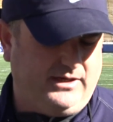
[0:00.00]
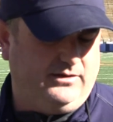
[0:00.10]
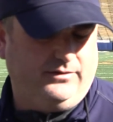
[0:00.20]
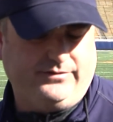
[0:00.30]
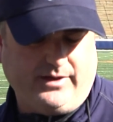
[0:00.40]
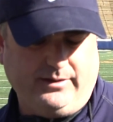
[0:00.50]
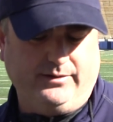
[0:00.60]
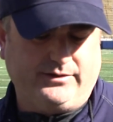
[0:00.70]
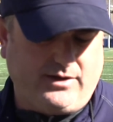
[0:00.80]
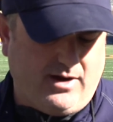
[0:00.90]
he
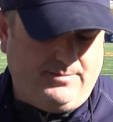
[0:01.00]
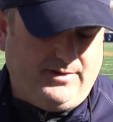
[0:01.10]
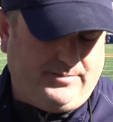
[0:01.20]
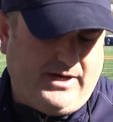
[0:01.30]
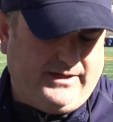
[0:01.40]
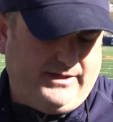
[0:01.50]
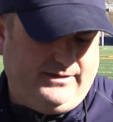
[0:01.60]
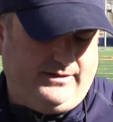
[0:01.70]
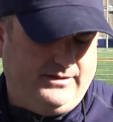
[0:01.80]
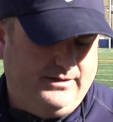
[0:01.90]
looked calm in the pocket.
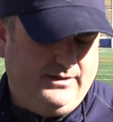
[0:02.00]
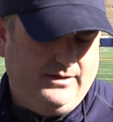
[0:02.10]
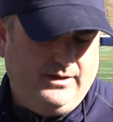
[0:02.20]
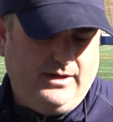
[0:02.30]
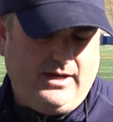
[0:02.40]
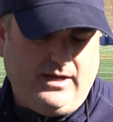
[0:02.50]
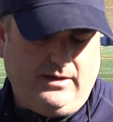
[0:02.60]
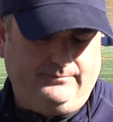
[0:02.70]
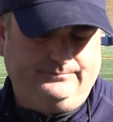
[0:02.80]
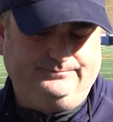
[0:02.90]

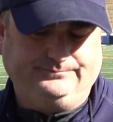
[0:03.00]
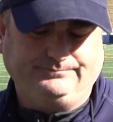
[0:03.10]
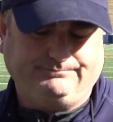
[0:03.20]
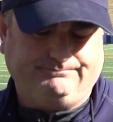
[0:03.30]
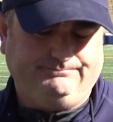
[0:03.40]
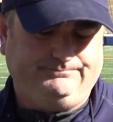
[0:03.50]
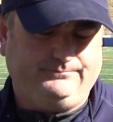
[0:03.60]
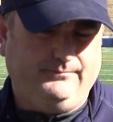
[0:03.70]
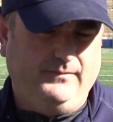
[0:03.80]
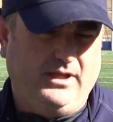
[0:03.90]
And
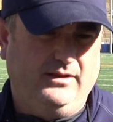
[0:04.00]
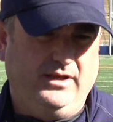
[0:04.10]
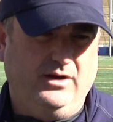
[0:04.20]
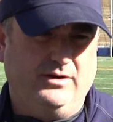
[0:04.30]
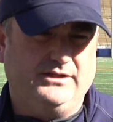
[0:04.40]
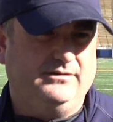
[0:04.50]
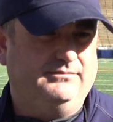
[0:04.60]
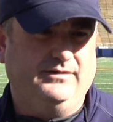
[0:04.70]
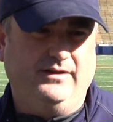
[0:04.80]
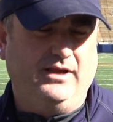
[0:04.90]
you
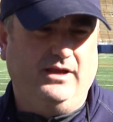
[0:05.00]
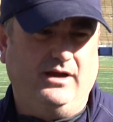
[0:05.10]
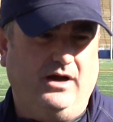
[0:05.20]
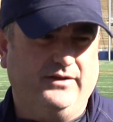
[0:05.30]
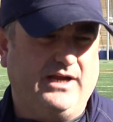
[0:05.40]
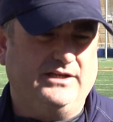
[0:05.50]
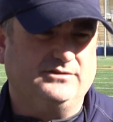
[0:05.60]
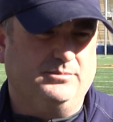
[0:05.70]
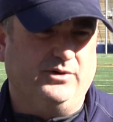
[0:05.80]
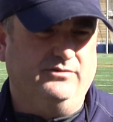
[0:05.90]
know, all the guys are
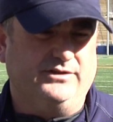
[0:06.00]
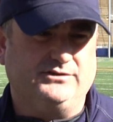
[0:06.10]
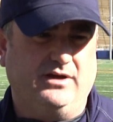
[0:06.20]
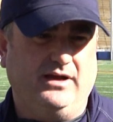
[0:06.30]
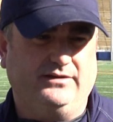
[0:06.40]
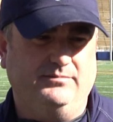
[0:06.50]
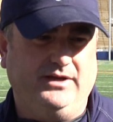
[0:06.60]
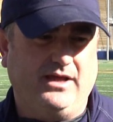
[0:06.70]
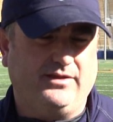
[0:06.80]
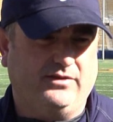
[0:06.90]
improving. So to me,
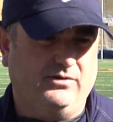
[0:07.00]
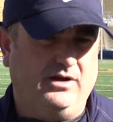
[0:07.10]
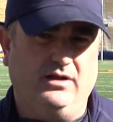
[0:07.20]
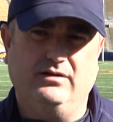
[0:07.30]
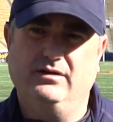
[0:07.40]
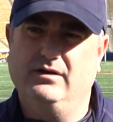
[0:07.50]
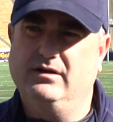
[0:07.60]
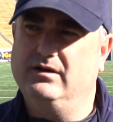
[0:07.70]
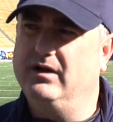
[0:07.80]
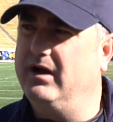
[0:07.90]
I think they're all
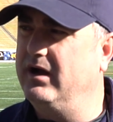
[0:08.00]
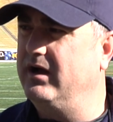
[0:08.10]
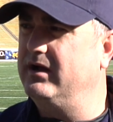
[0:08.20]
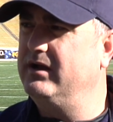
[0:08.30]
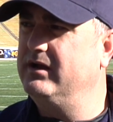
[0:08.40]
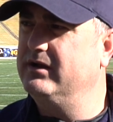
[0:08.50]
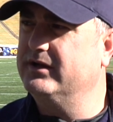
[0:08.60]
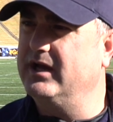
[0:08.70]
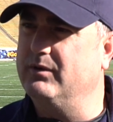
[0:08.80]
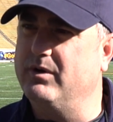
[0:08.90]

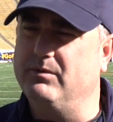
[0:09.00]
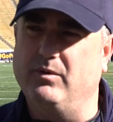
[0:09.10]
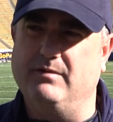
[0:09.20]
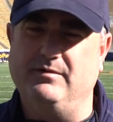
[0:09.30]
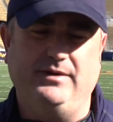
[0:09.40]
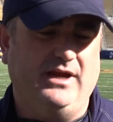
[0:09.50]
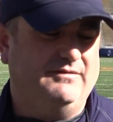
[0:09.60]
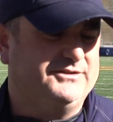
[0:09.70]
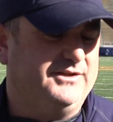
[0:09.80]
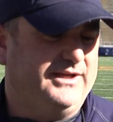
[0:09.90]
kind of where we want them to be.
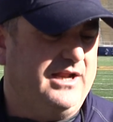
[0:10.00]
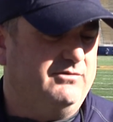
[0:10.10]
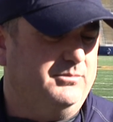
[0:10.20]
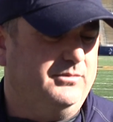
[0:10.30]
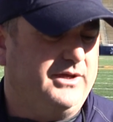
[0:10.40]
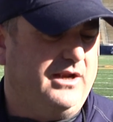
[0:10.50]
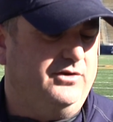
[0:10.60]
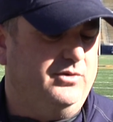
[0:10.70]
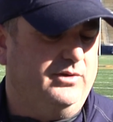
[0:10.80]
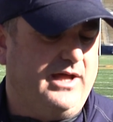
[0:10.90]
Obviously, they got to
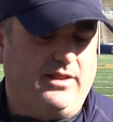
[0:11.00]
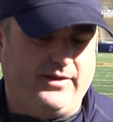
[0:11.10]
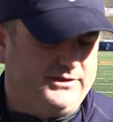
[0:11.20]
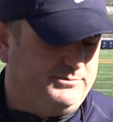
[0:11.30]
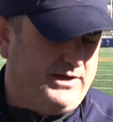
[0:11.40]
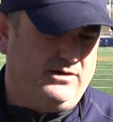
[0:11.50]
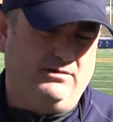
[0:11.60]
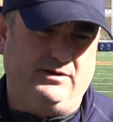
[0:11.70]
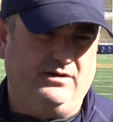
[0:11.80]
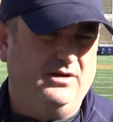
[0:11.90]
do a lot of things better.
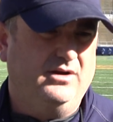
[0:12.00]
And